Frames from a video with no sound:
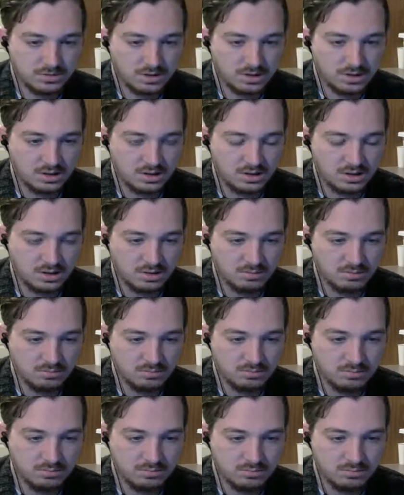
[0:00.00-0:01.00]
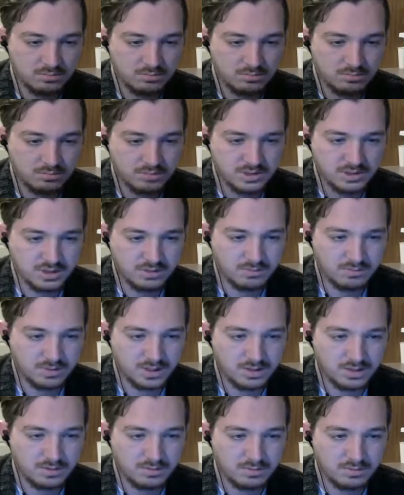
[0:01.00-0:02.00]
Um, by the
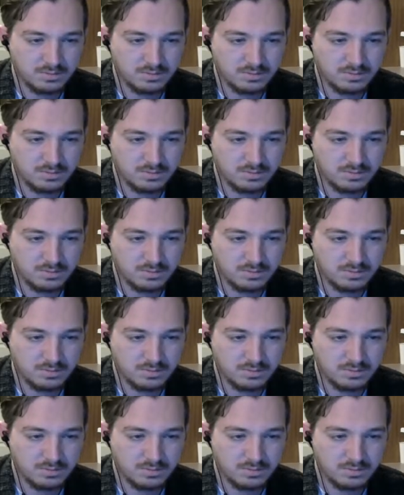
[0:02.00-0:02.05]
way...